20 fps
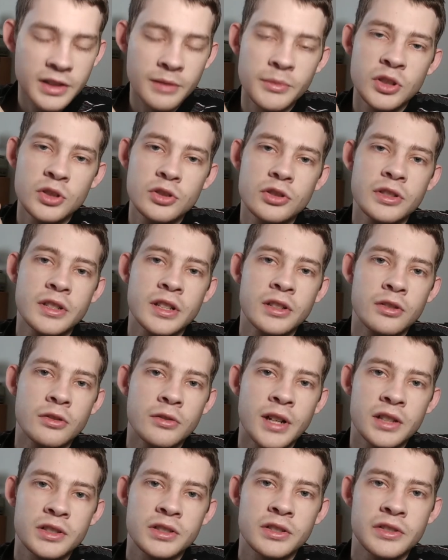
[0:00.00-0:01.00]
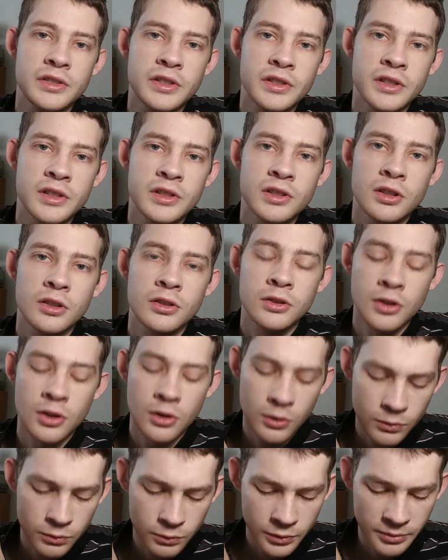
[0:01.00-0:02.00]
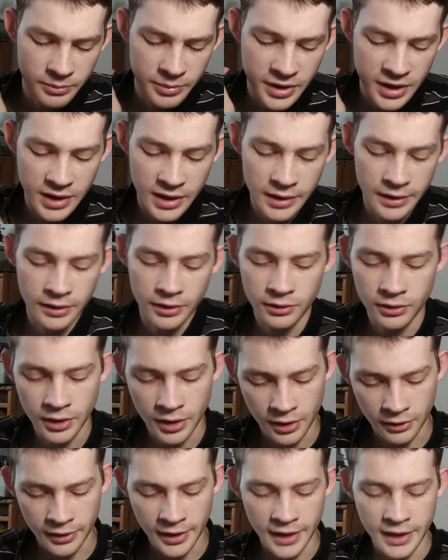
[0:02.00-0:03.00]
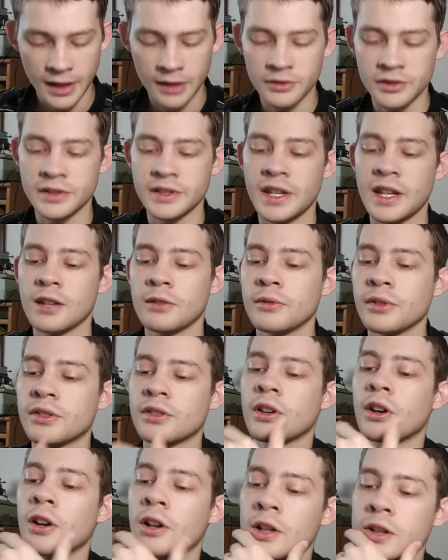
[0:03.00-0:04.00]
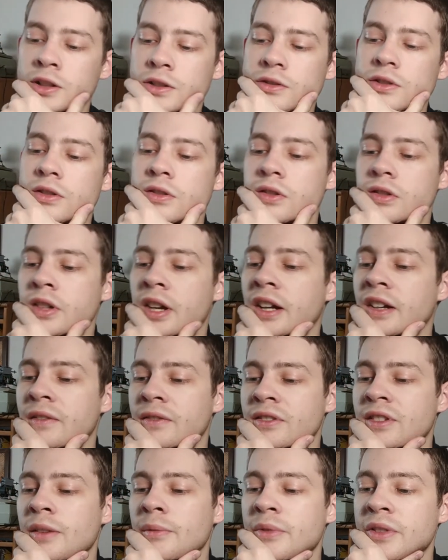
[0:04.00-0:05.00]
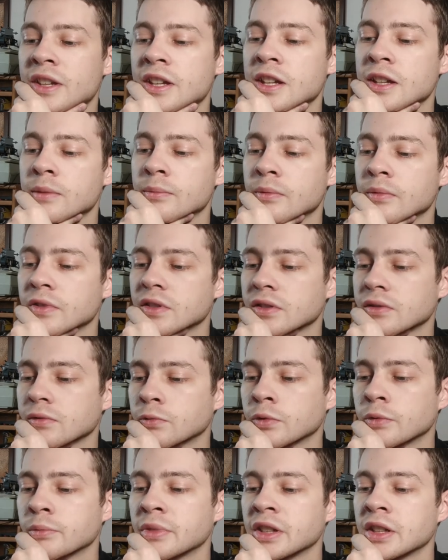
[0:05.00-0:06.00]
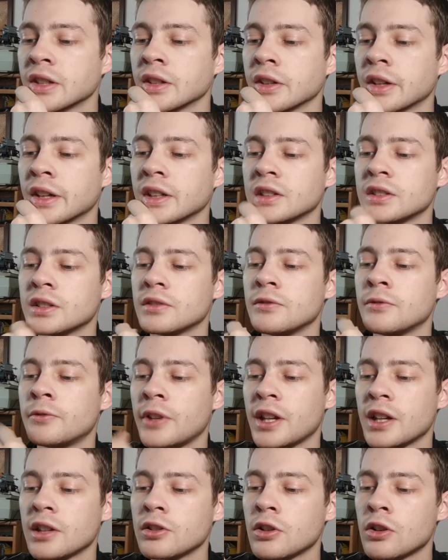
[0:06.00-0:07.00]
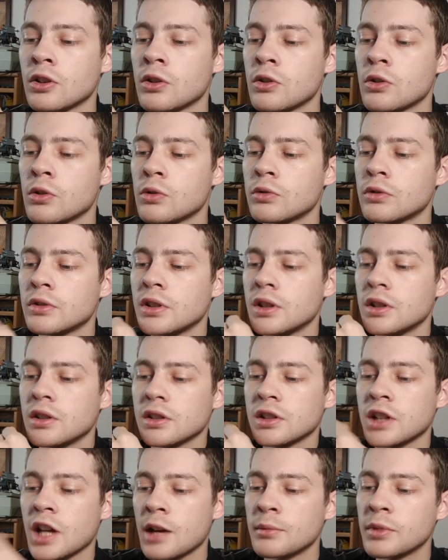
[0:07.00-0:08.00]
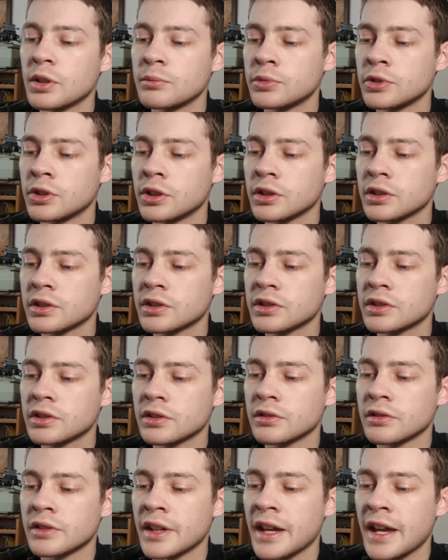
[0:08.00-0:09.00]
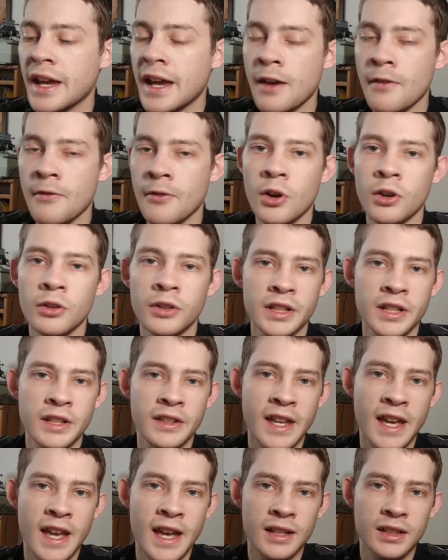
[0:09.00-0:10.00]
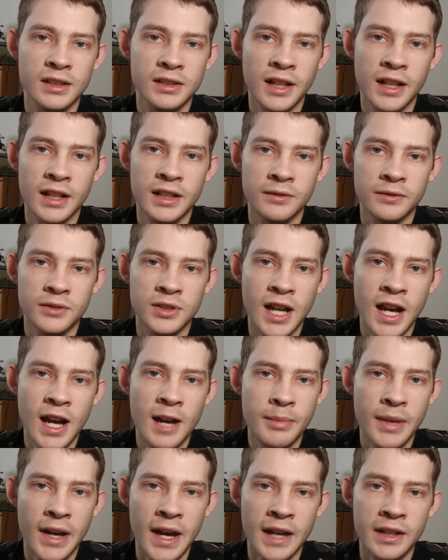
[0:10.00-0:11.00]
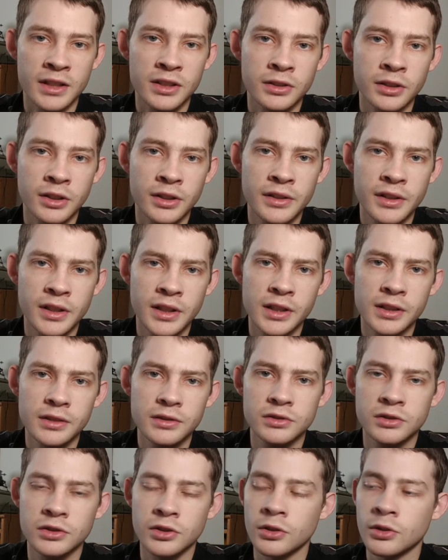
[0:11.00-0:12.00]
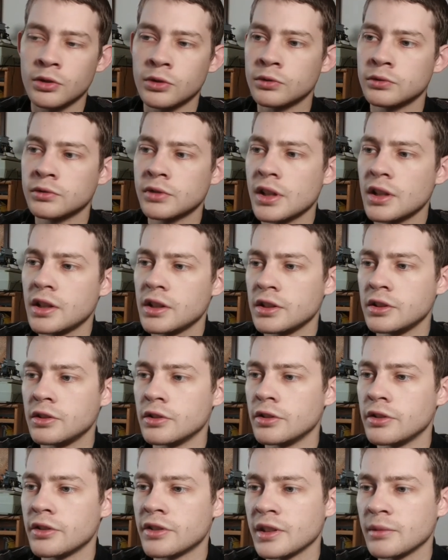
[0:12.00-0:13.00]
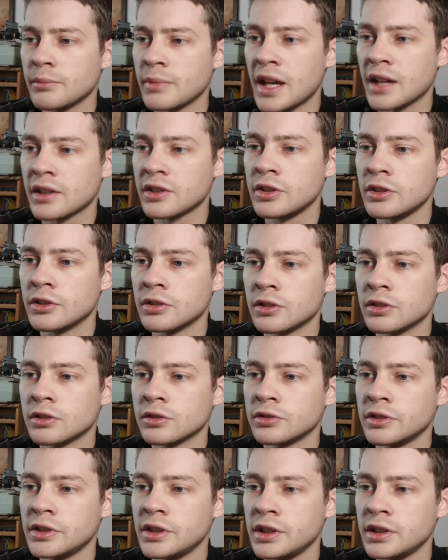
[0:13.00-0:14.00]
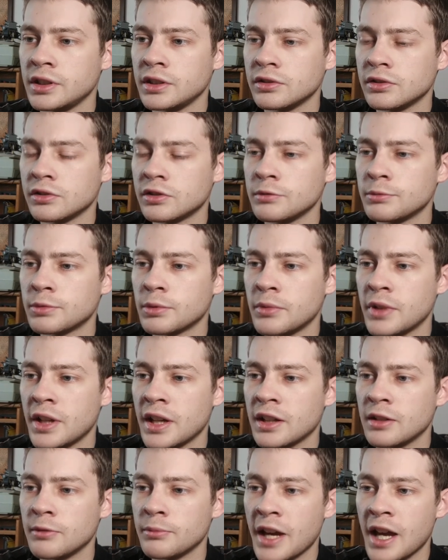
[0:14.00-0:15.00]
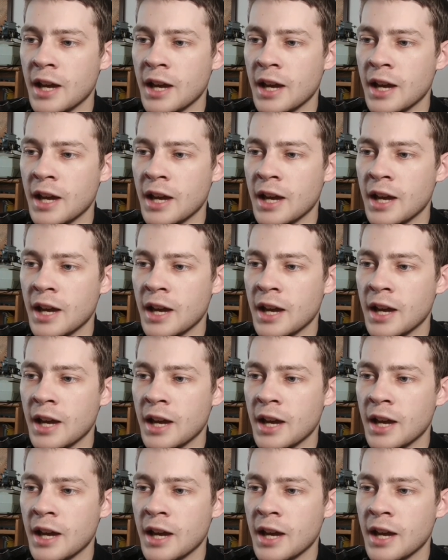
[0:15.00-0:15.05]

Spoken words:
some interesting directions that this could go would be, like I was saying, with the art kind of sub-theme, would be like Van Gogh, comic books that have already that kind of dot pattern on there. So, you know, you think back to your early Superman and